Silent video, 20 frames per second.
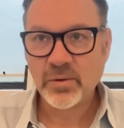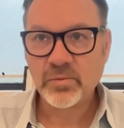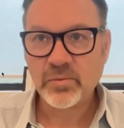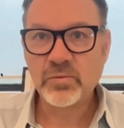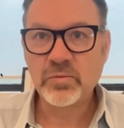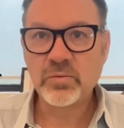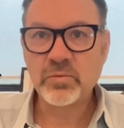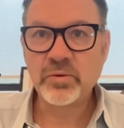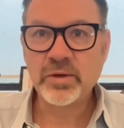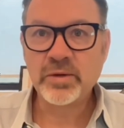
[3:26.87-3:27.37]

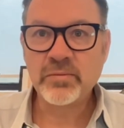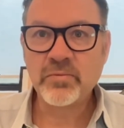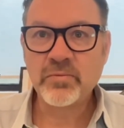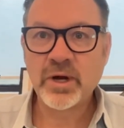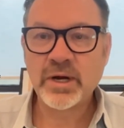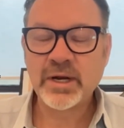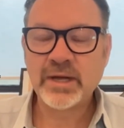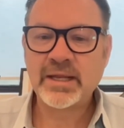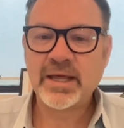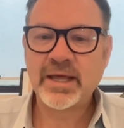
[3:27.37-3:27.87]
we
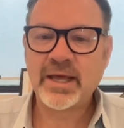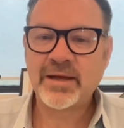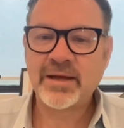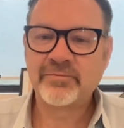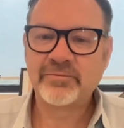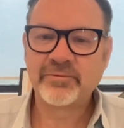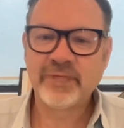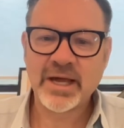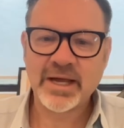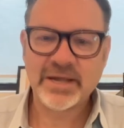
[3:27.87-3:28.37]
wanted to
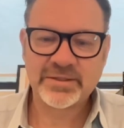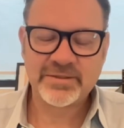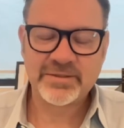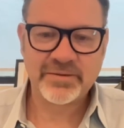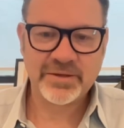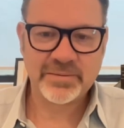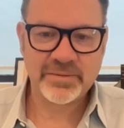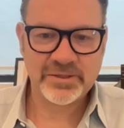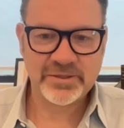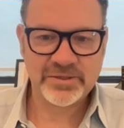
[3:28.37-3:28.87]
have lots
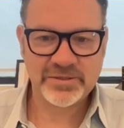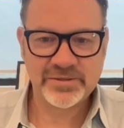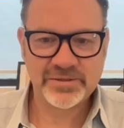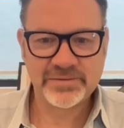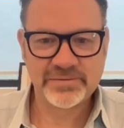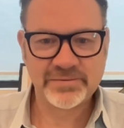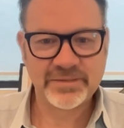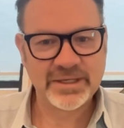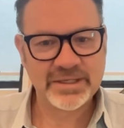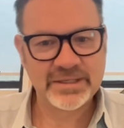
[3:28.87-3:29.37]
of
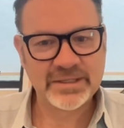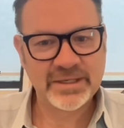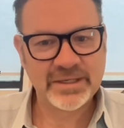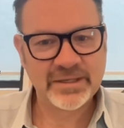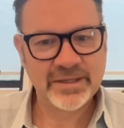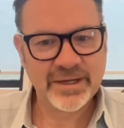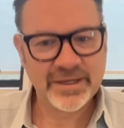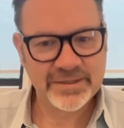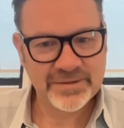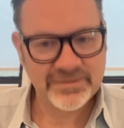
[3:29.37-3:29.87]
images. When I
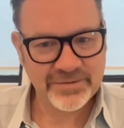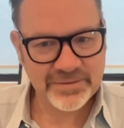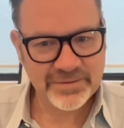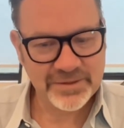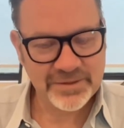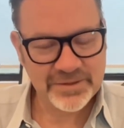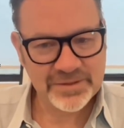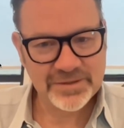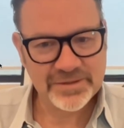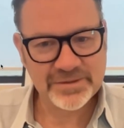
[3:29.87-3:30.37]
say lots of
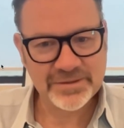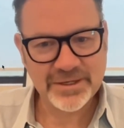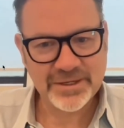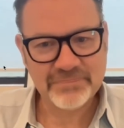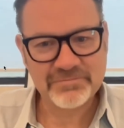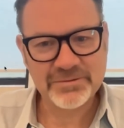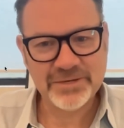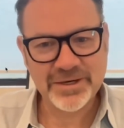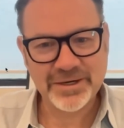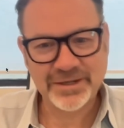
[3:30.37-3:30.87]
images,
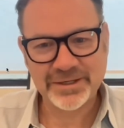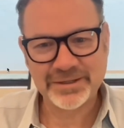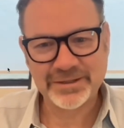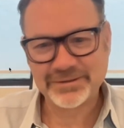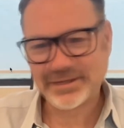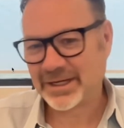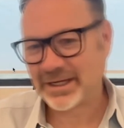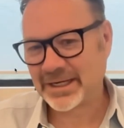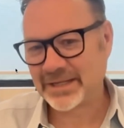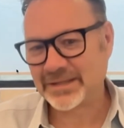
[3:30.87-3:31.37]
I'm talking
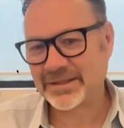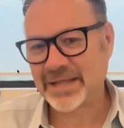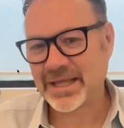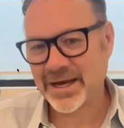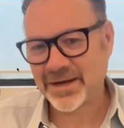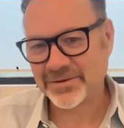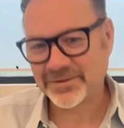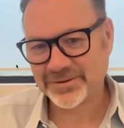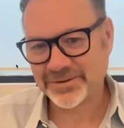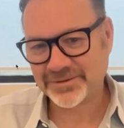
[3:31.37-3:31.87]

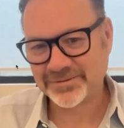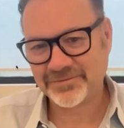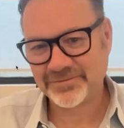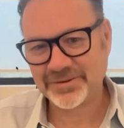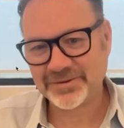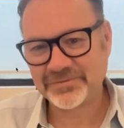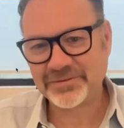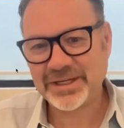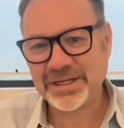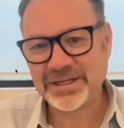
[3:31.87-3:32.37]
1,000,
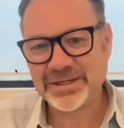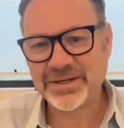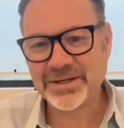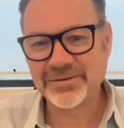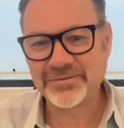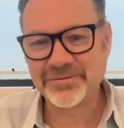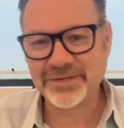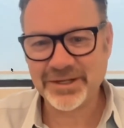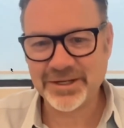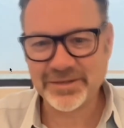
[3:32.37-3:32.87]

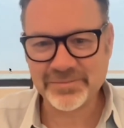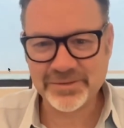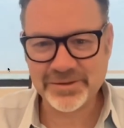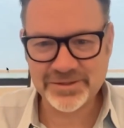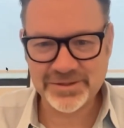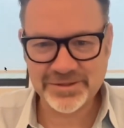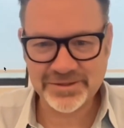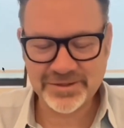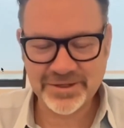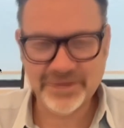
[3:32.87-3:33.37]
1,500
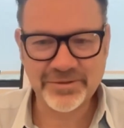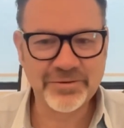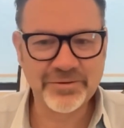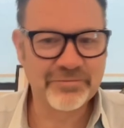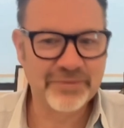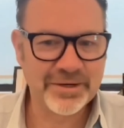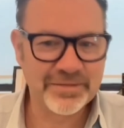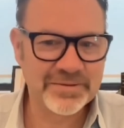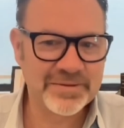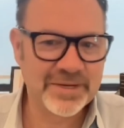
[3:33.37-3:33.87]
images on
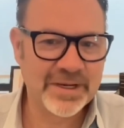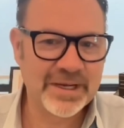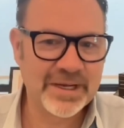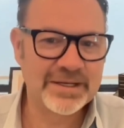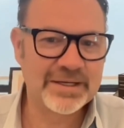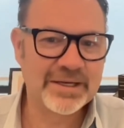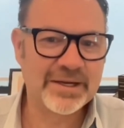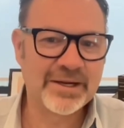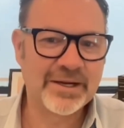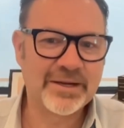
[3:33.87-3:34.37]
the website.
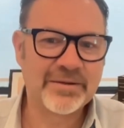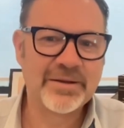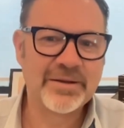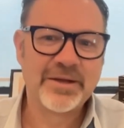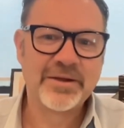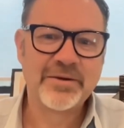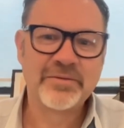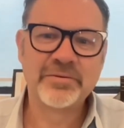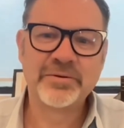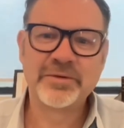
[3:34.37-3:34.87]

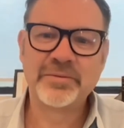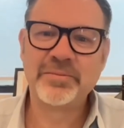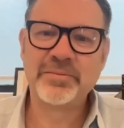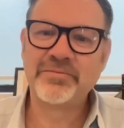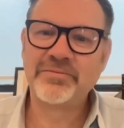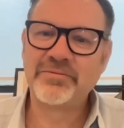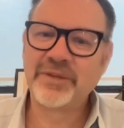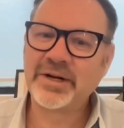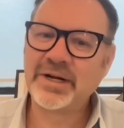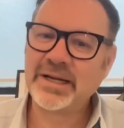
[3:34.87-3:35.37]
We want to
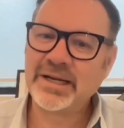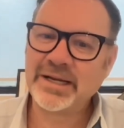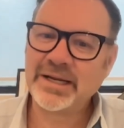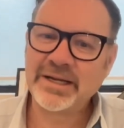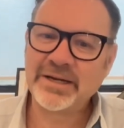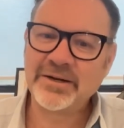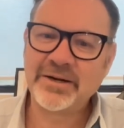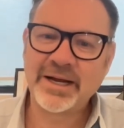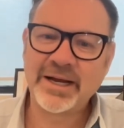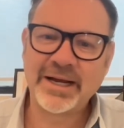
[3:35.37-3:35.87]
be very
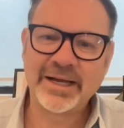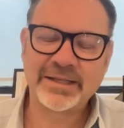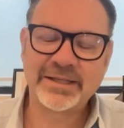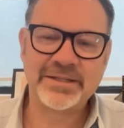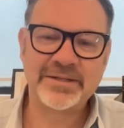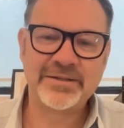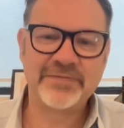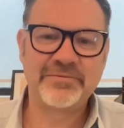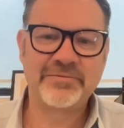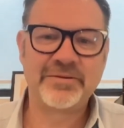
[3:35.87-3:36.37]

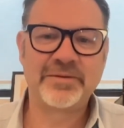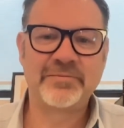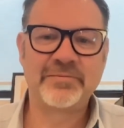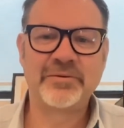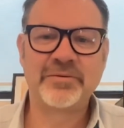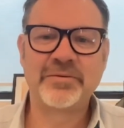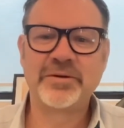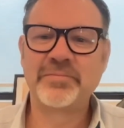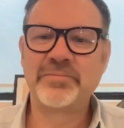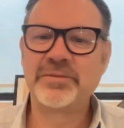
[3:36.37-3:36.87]
interactive, and
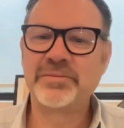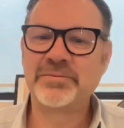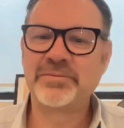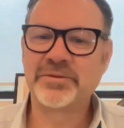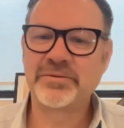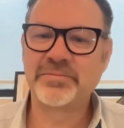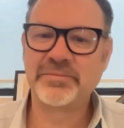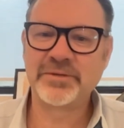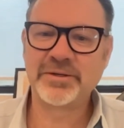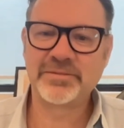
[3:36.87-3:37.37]
we wanted
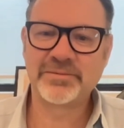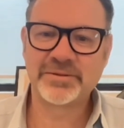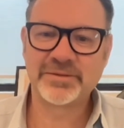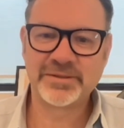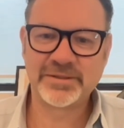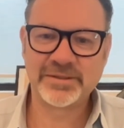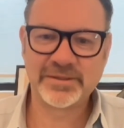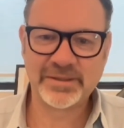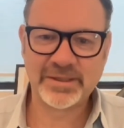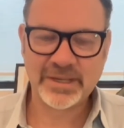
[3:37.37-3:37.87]
people to be able
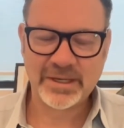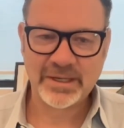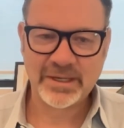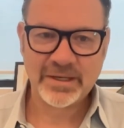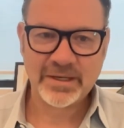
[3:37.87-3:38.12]
to